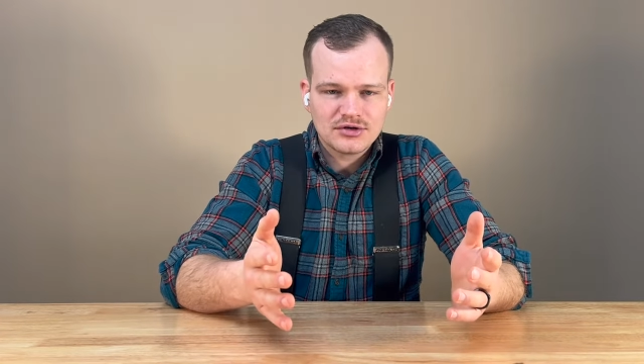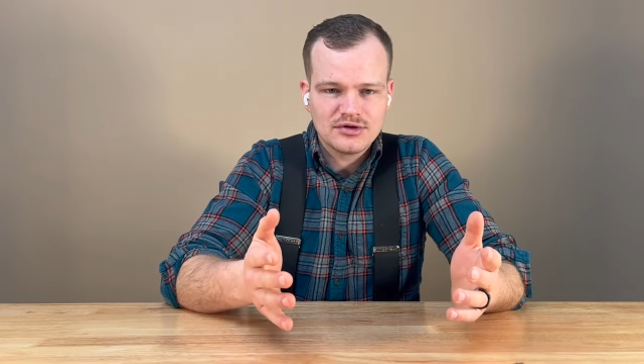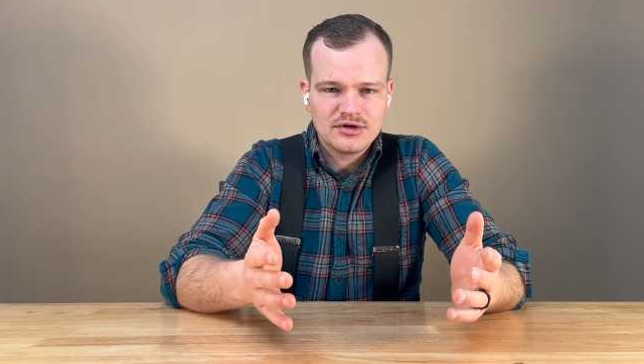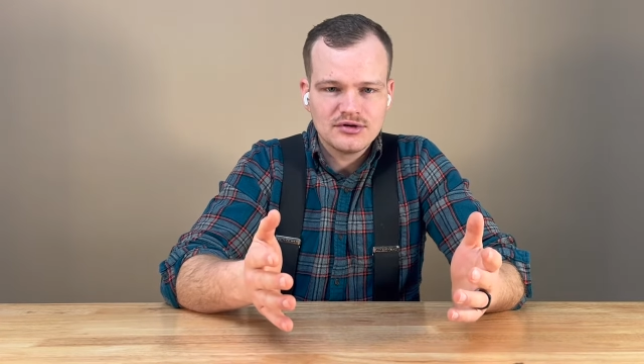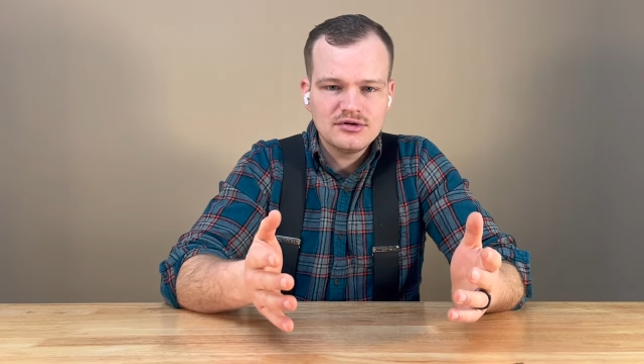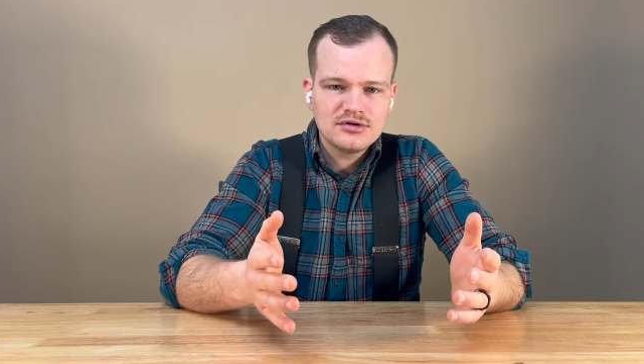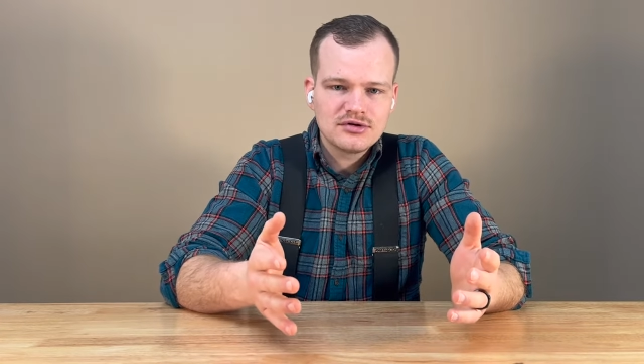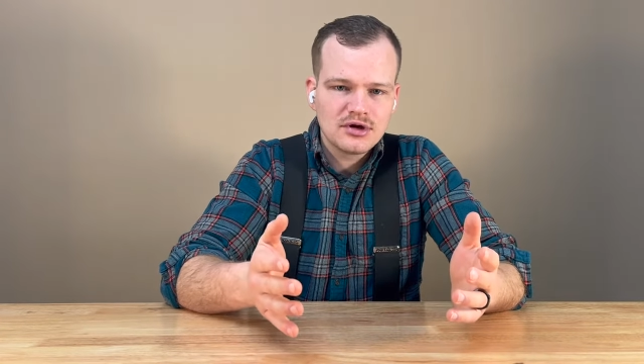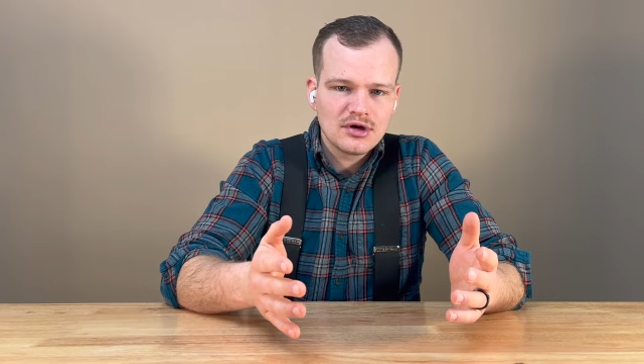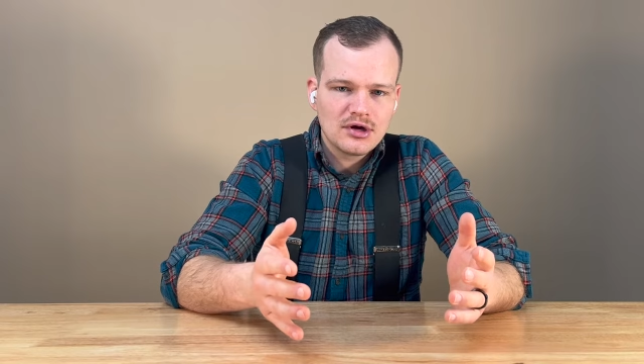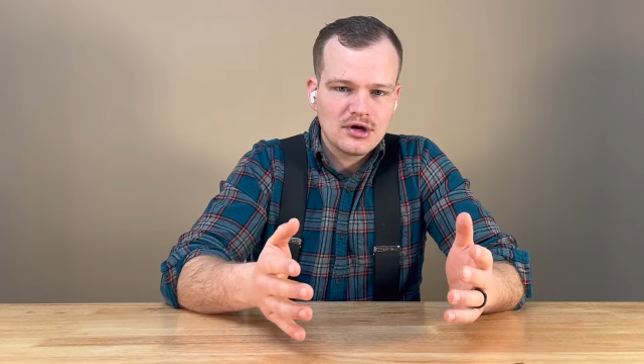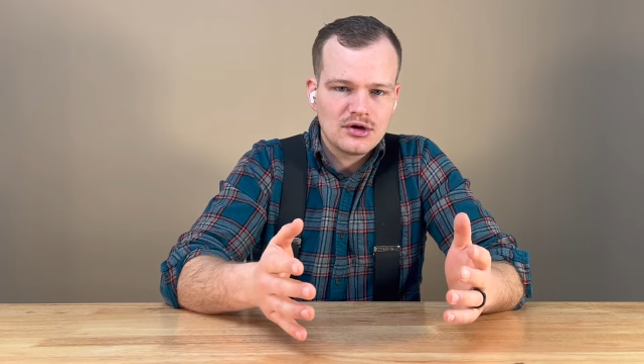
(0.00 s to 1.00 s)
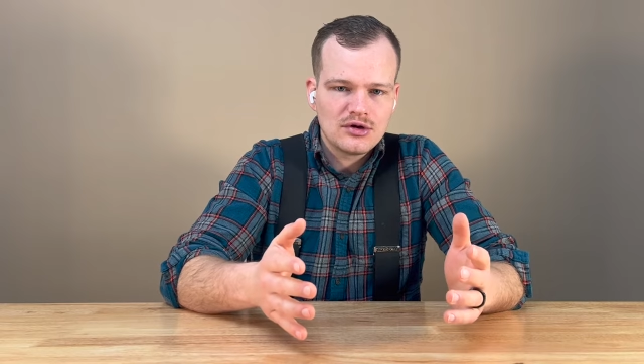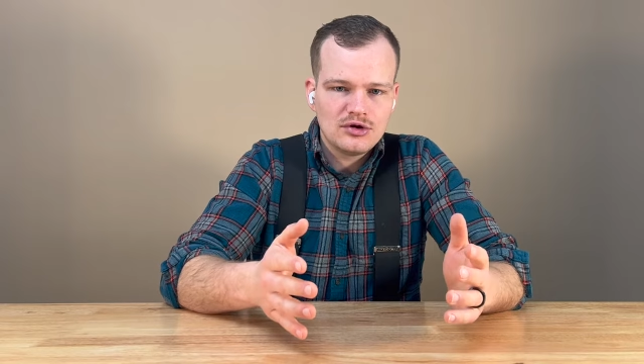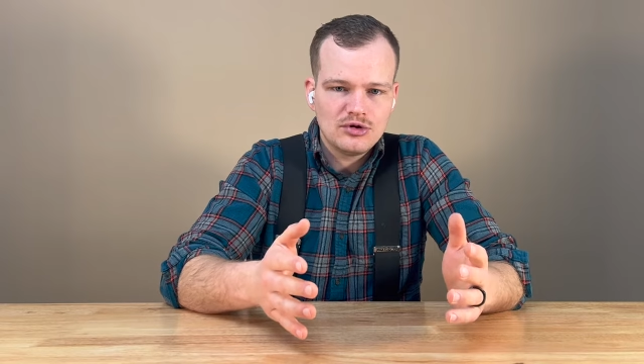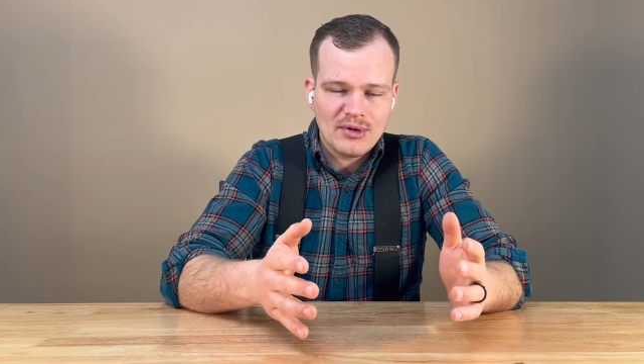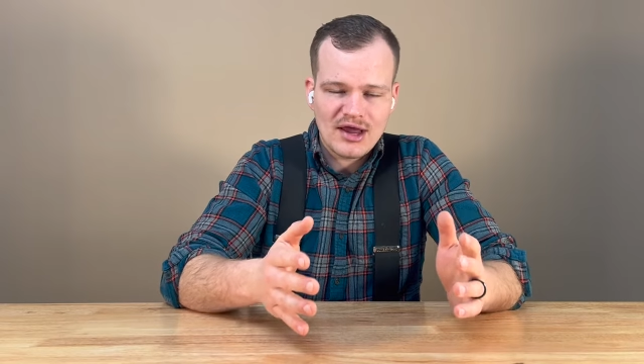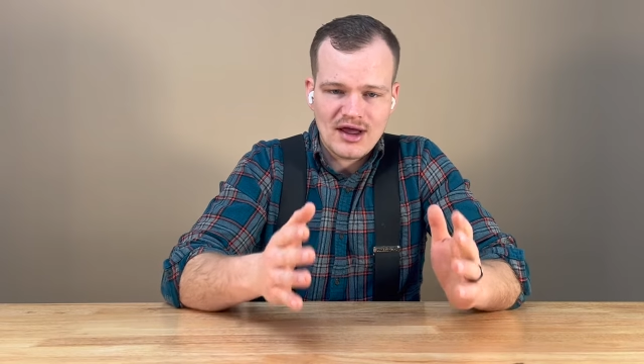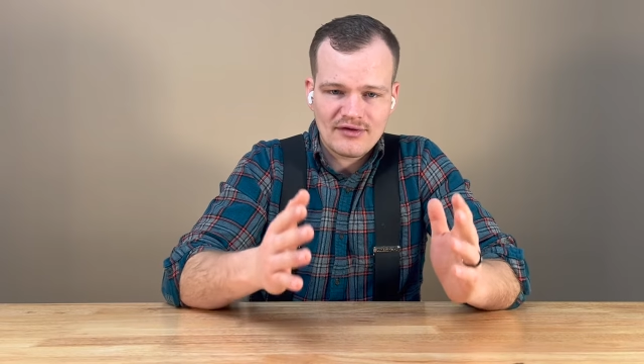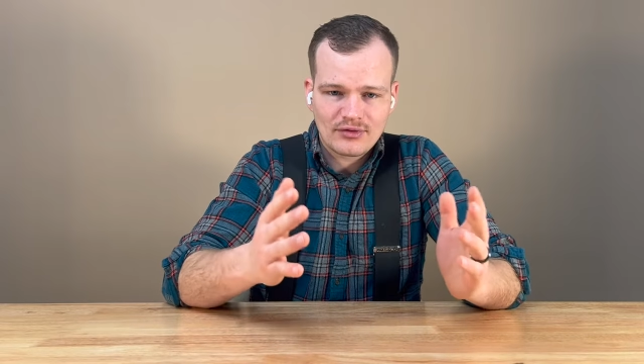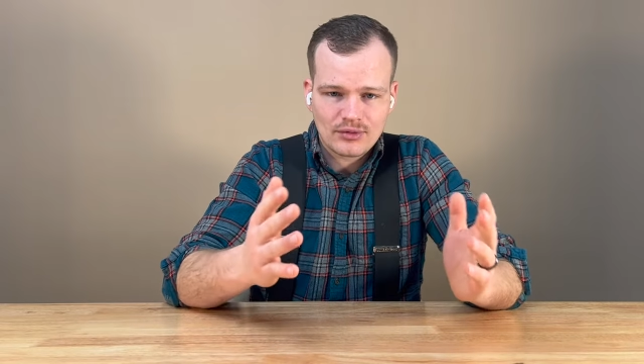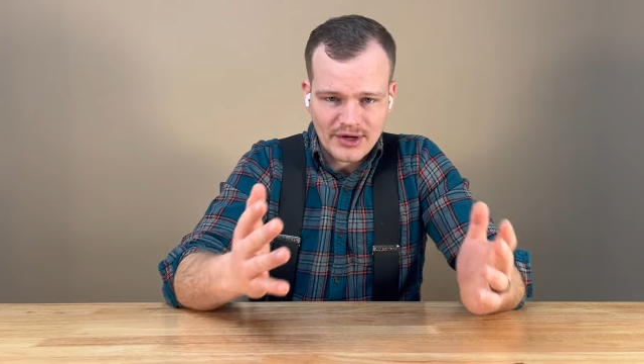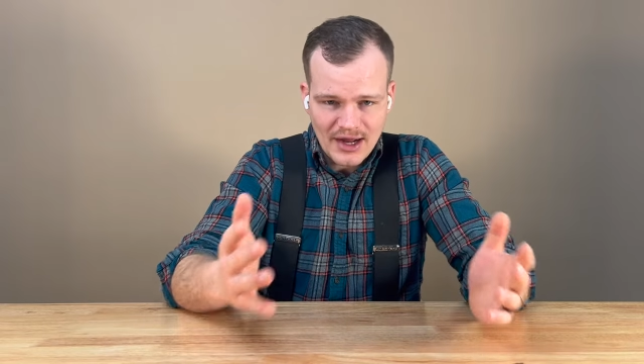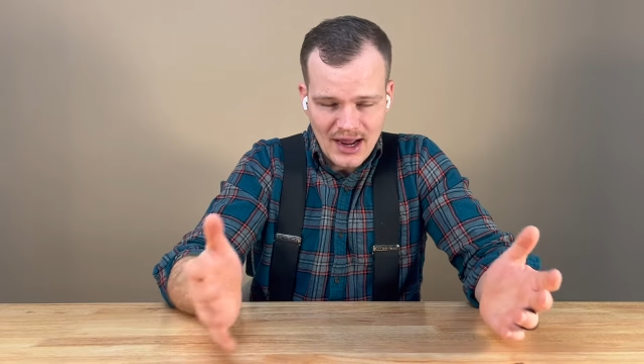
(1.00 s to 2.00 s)
used, you may have a
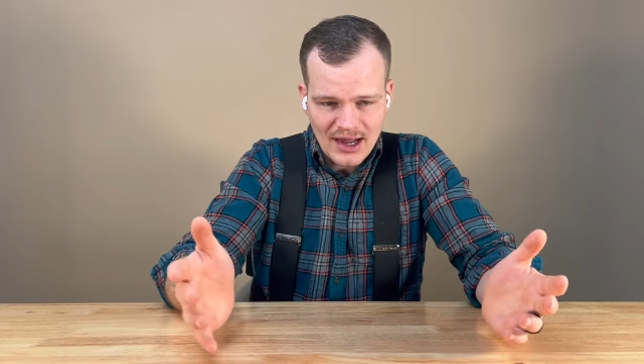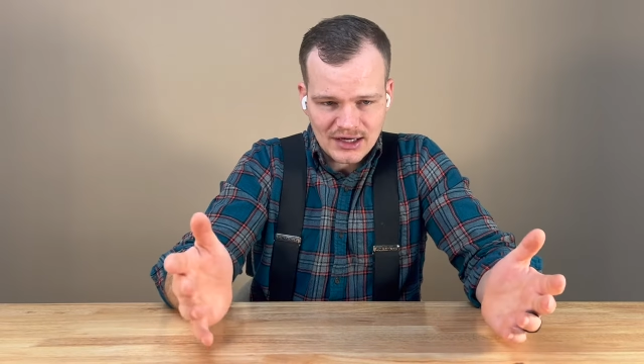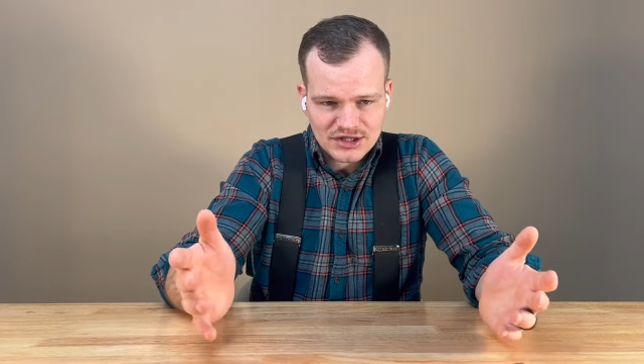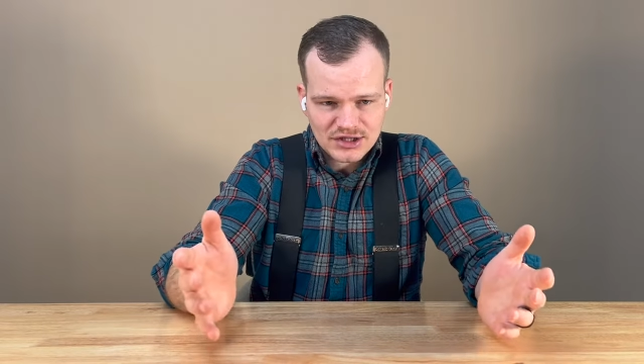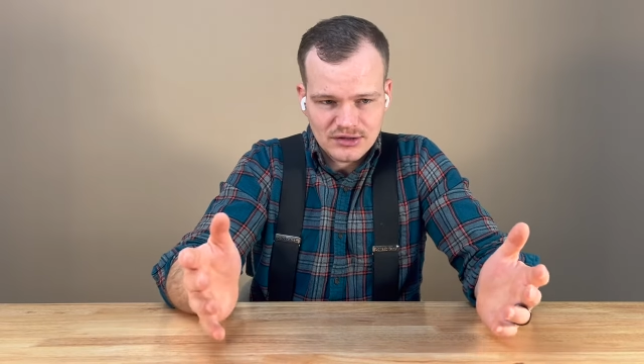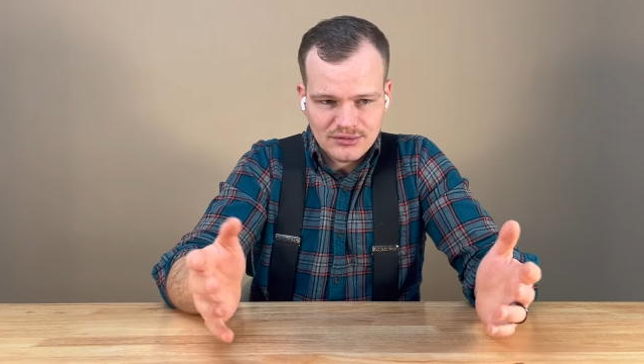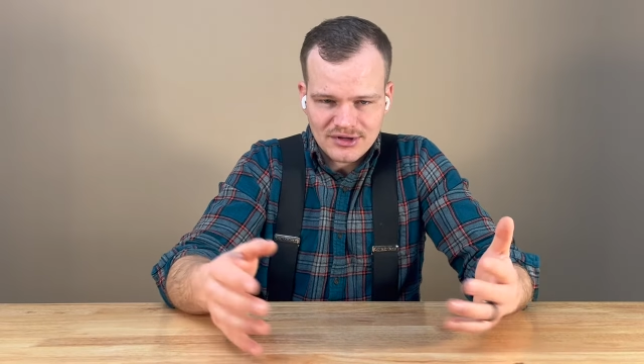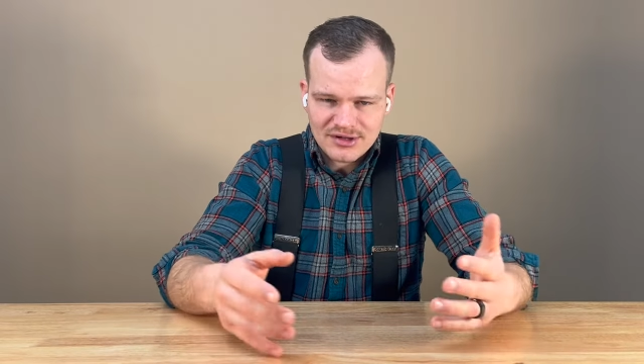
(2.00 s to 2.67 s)
reaction.